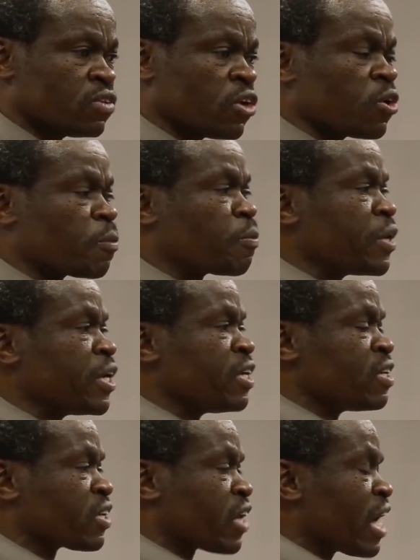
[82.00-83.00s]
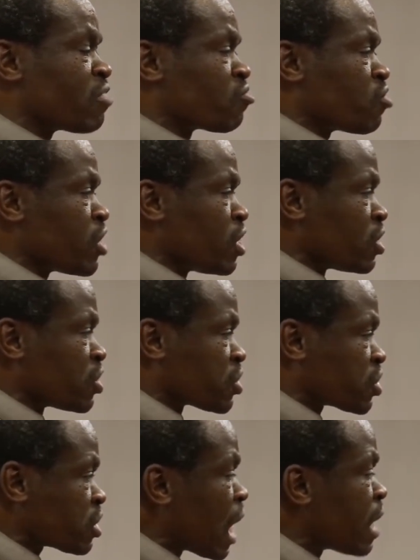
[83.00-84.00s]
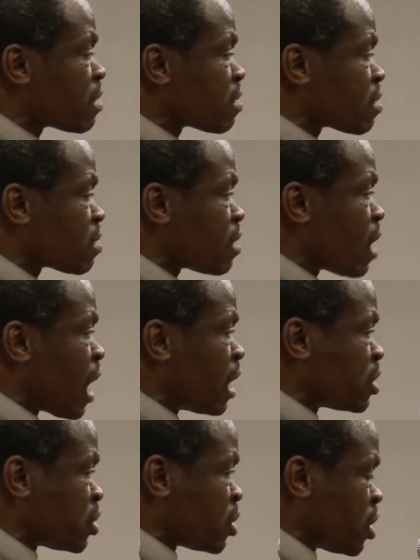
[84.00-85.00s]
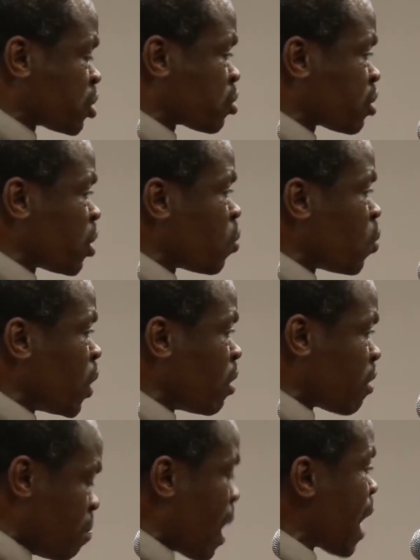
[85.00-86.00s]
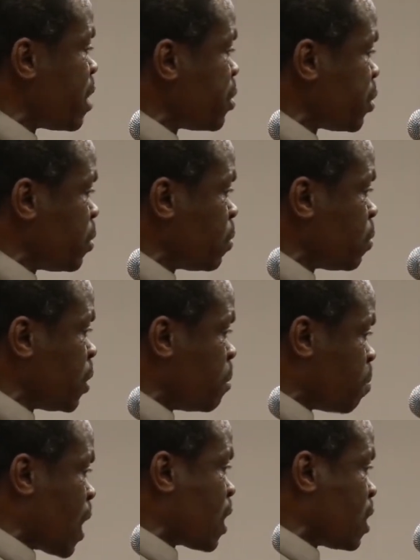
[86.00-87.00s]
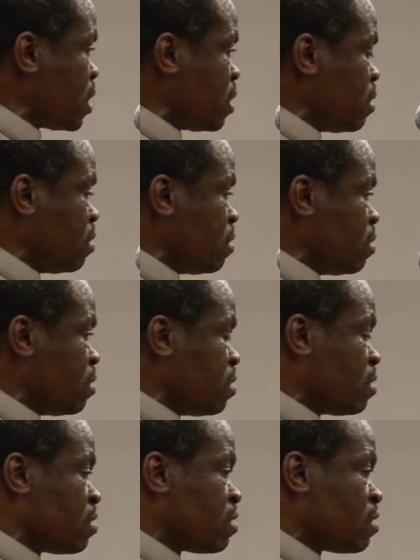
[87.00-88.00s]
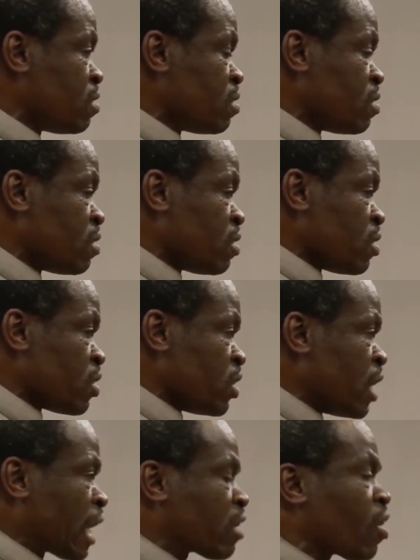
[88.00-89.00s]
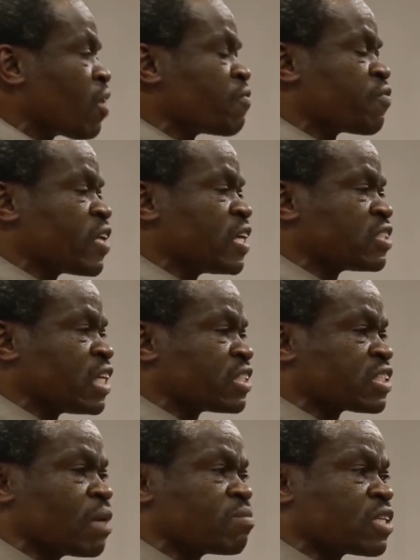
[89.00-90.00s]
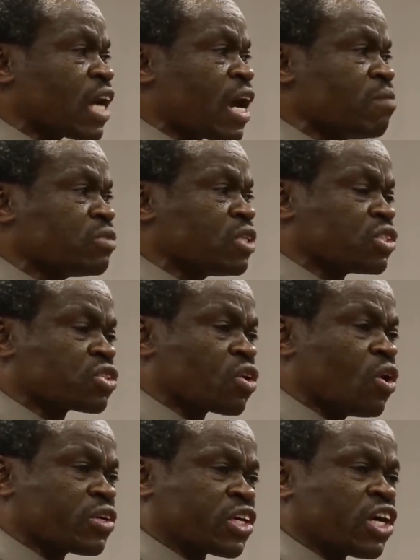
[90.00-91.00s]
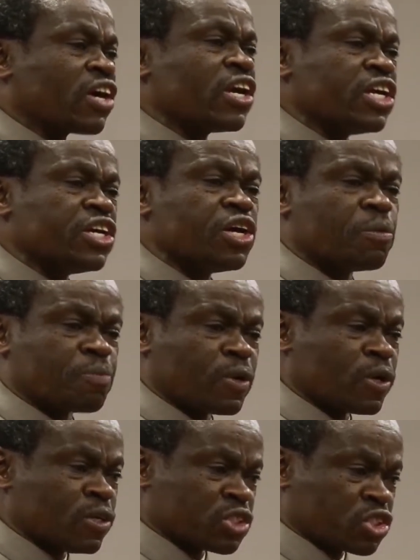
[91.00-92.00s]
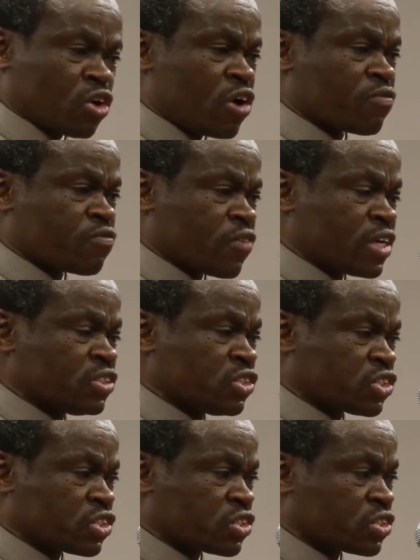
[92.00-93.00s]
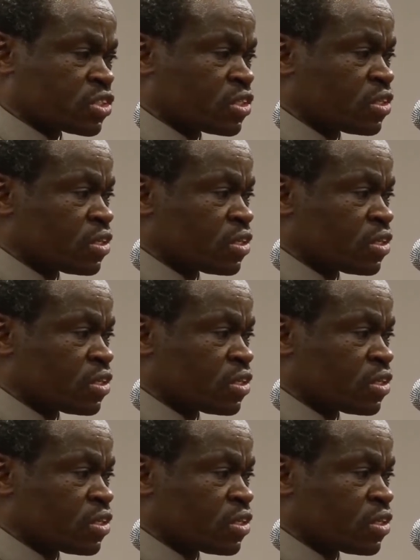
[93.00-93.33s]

European countries sat, as history will remind you, in Berlin, in a conference that sometimes is called King Leopold's Conference,